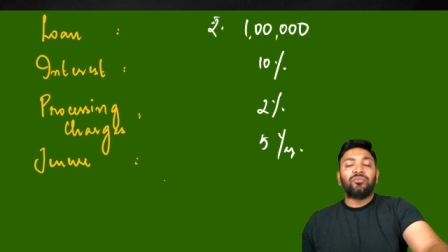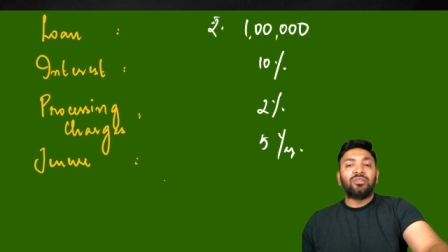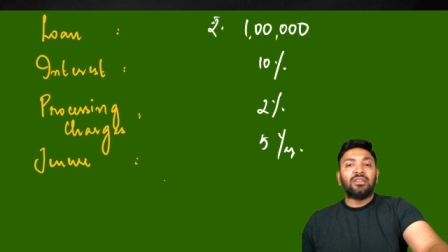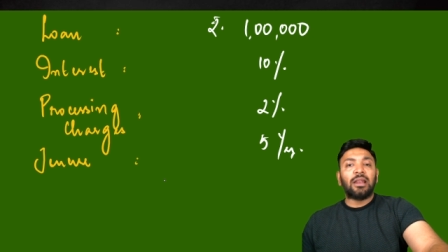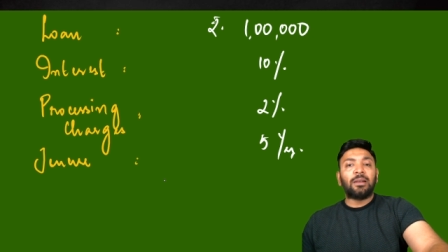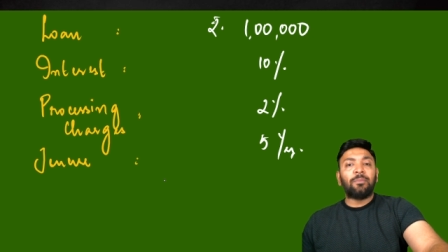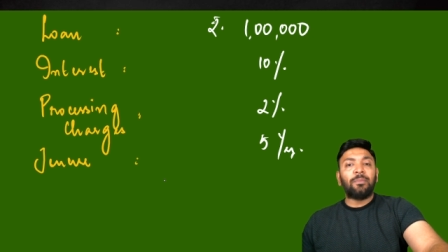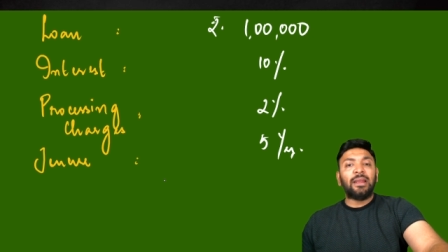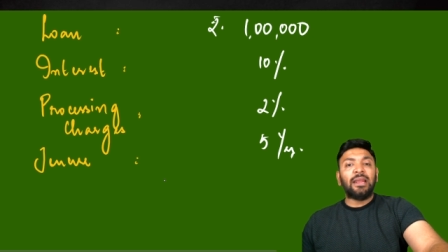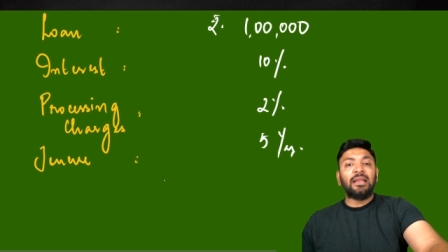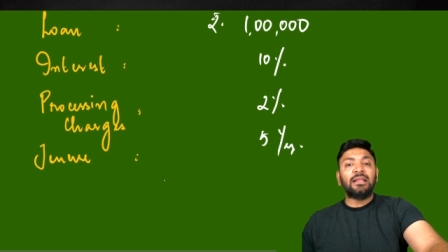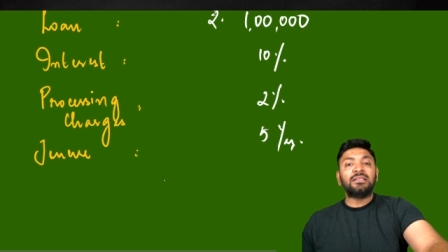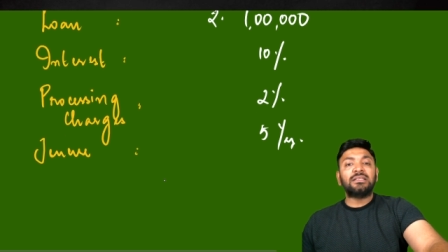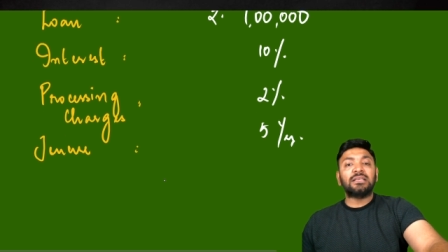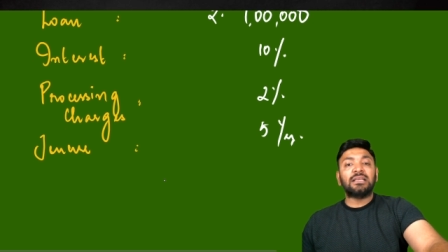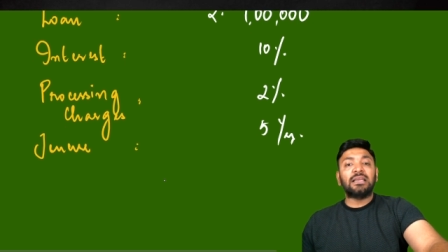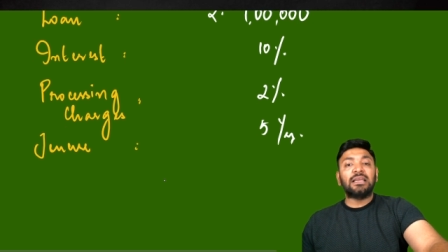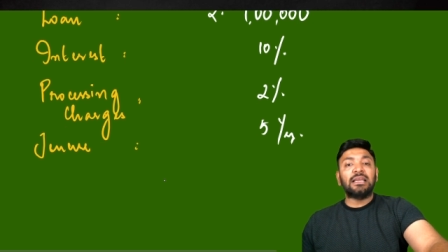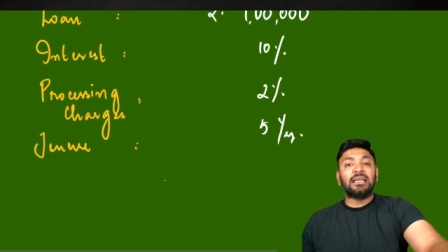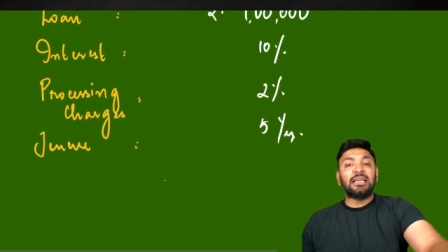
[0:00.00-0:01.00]
That
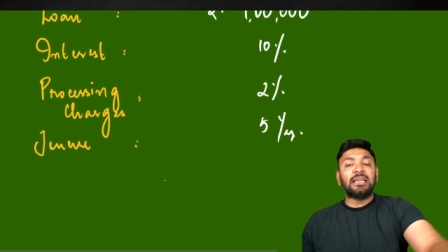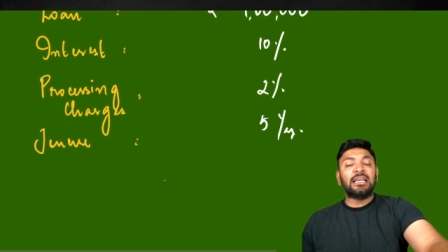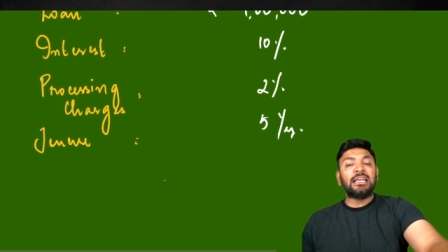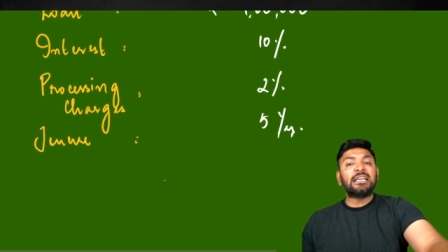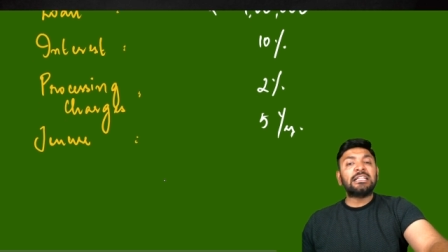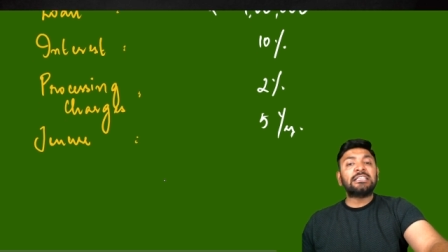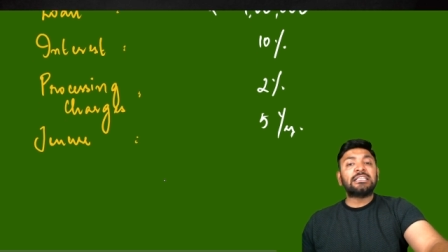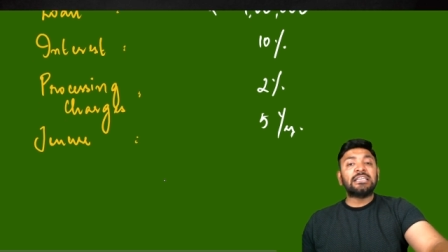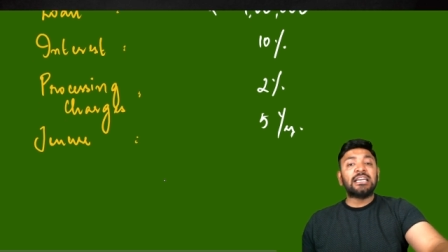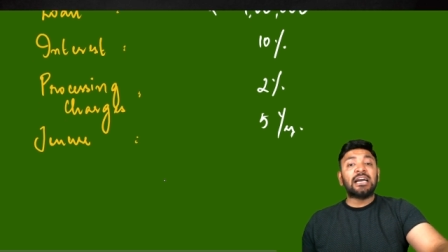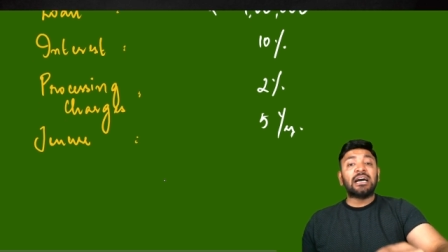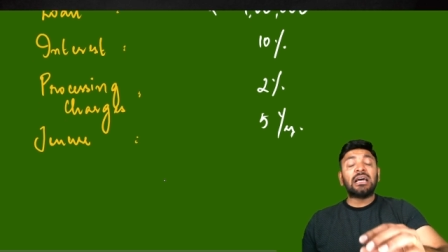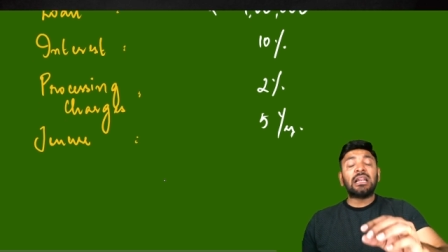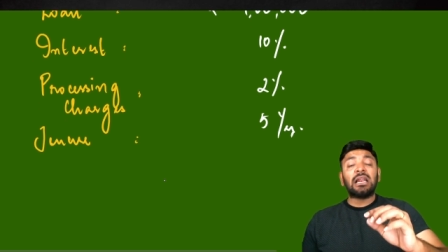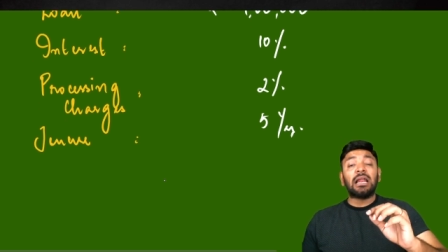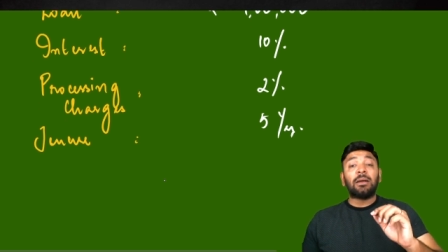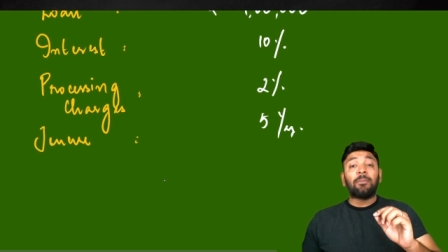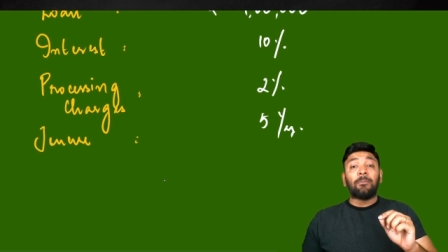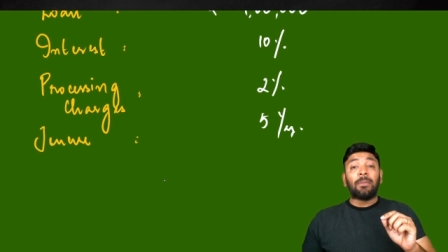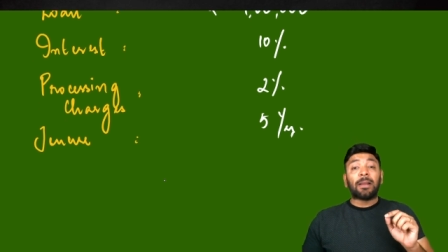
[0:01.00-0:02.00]
means each
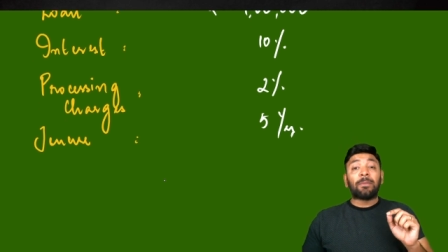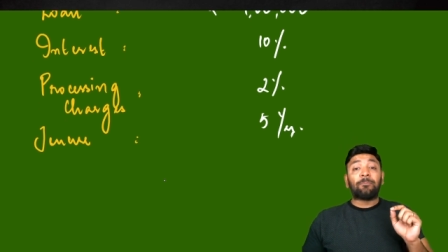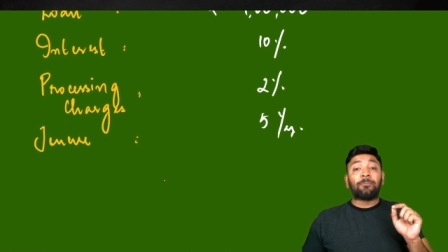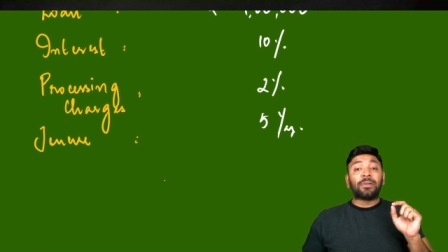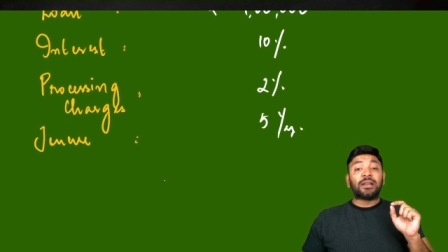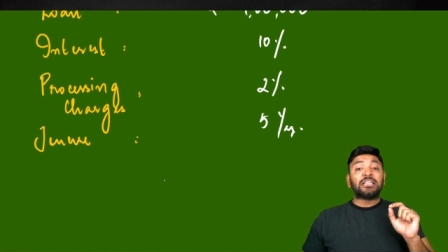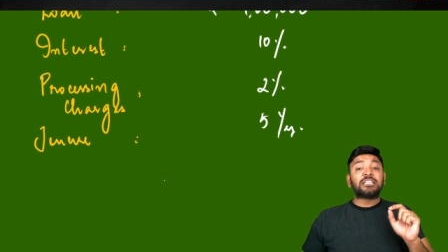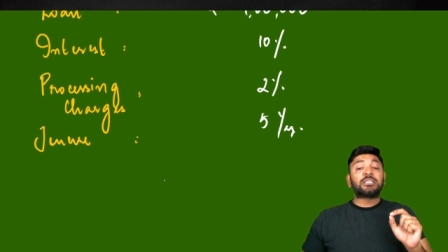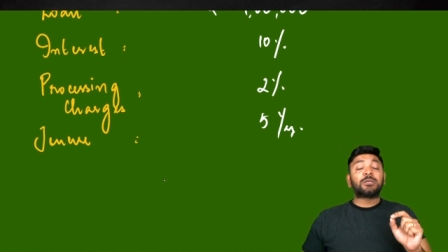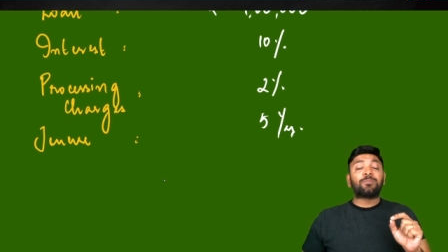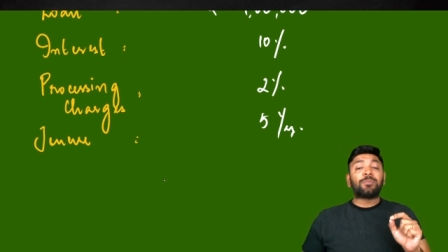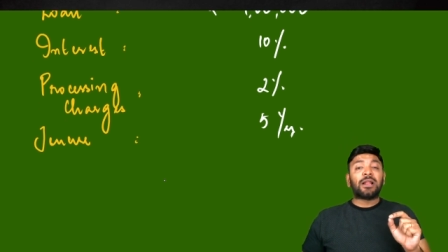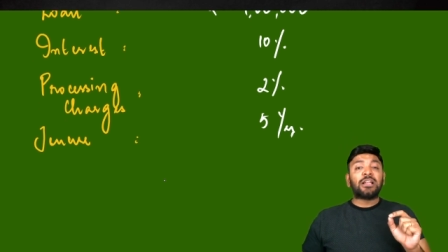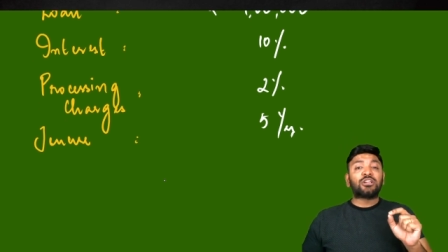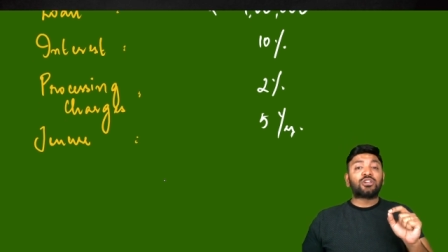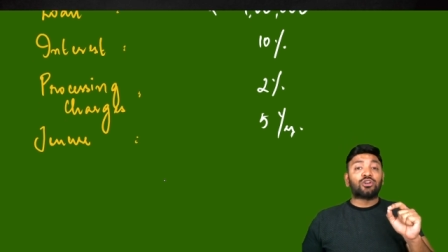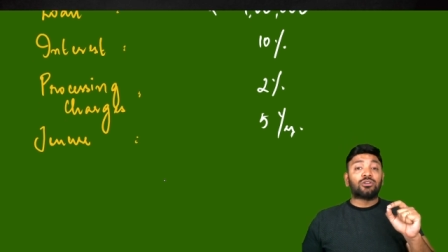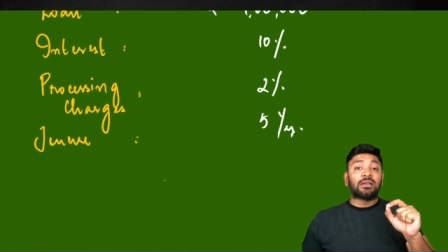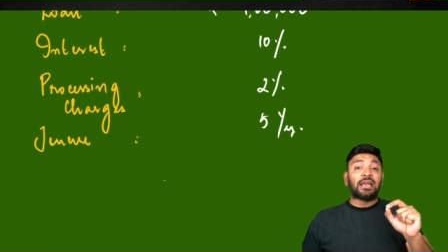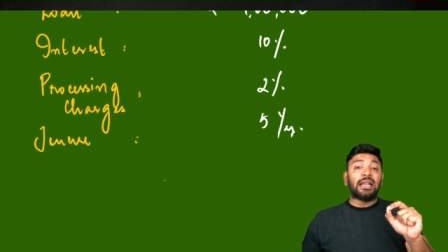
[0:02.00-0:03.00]
year my
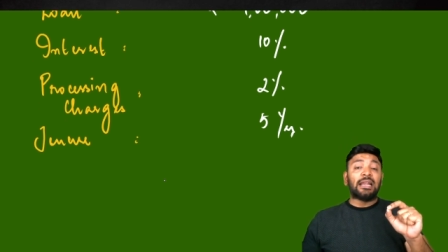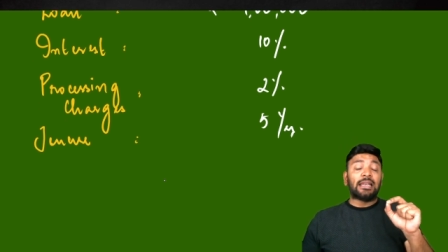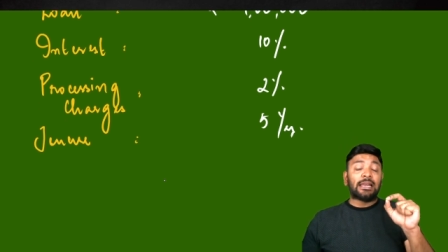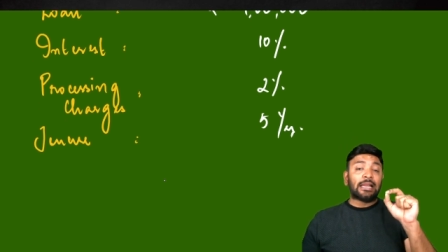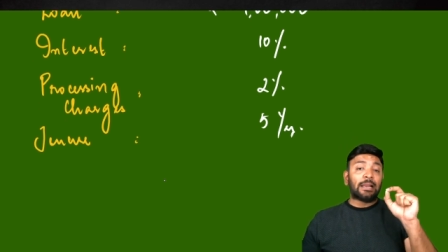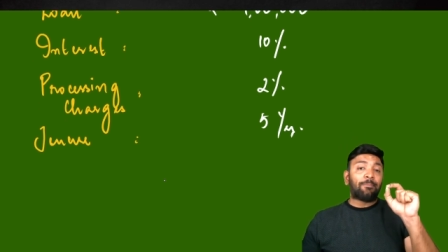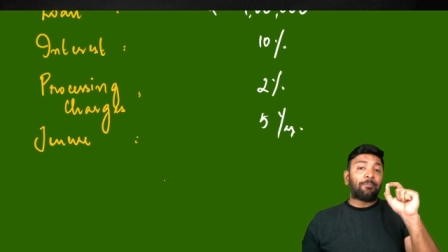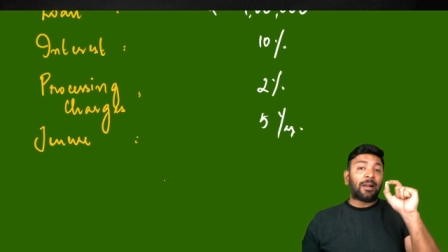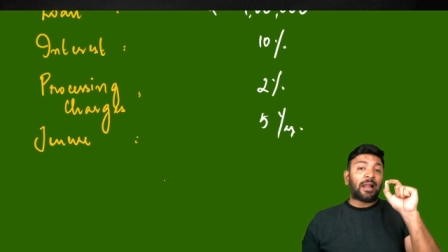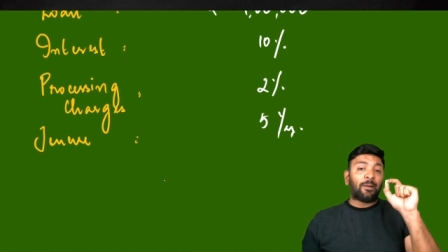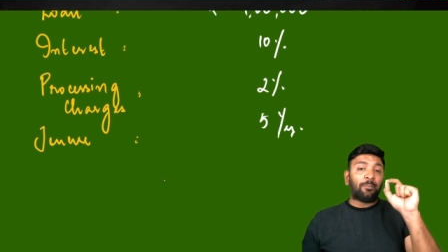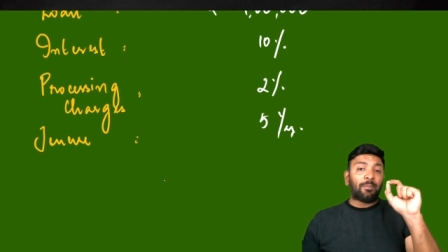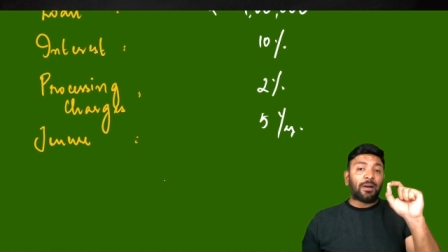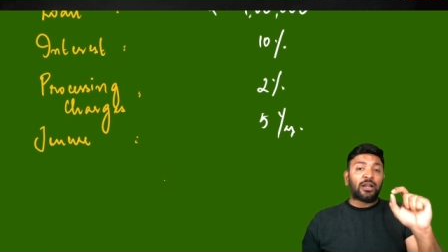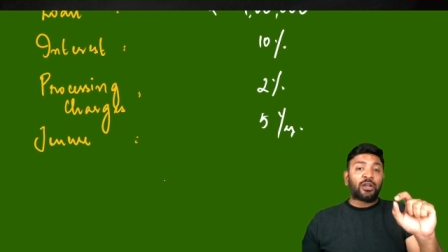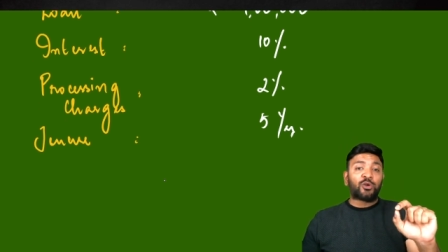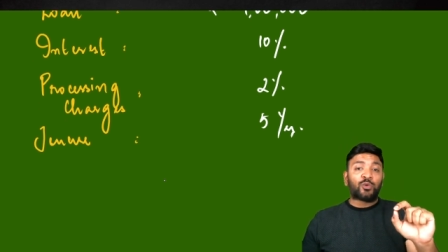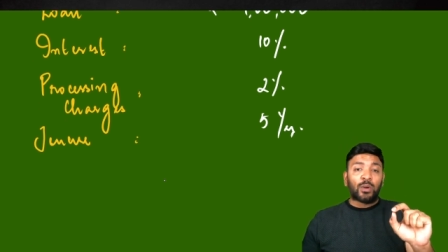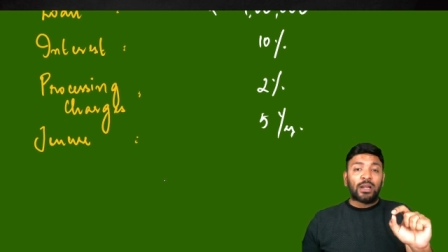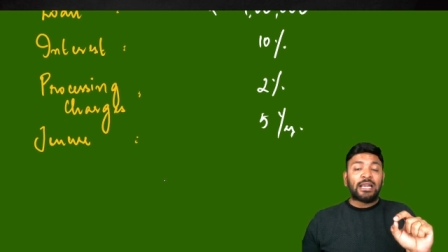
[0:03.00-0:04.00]
principal should get repaid
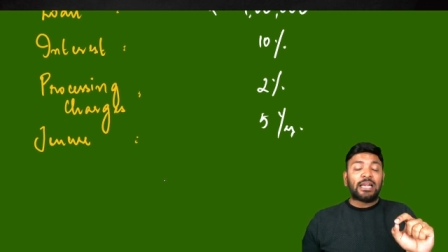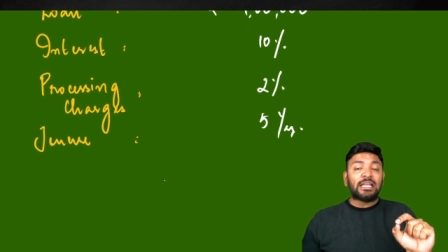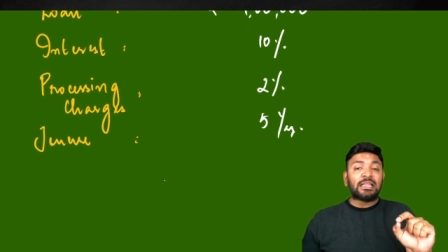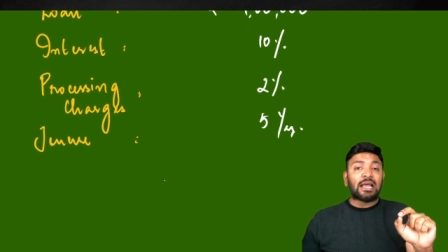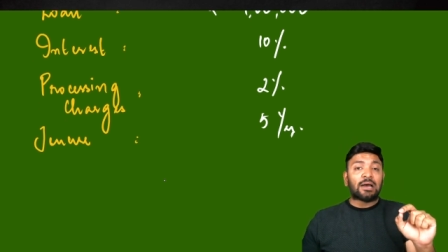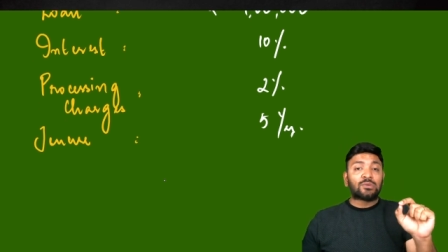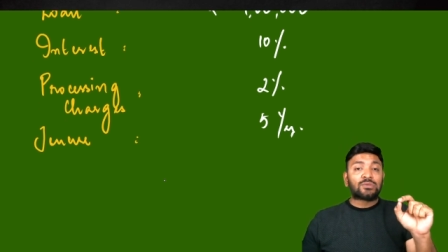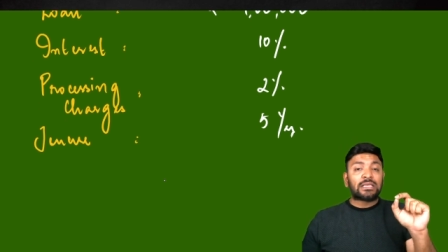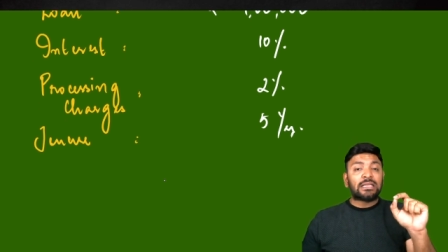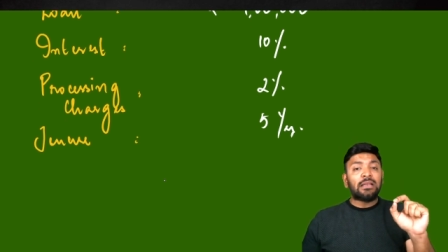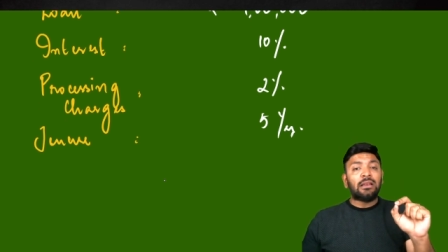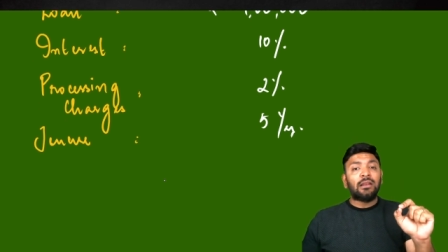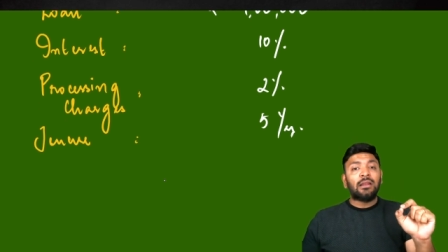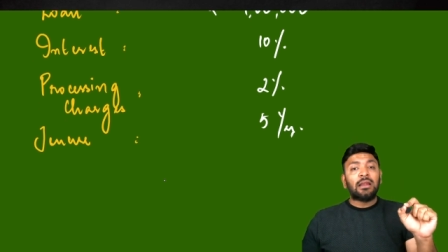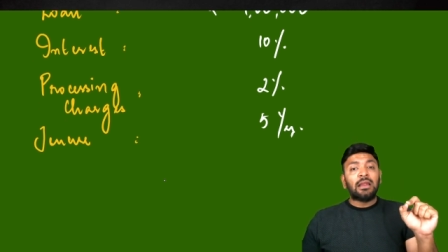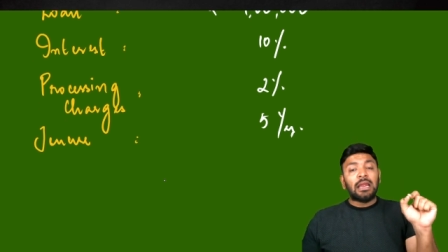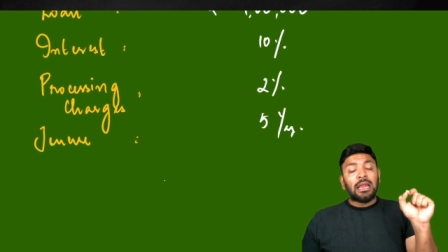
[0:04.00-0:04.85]
by 20,000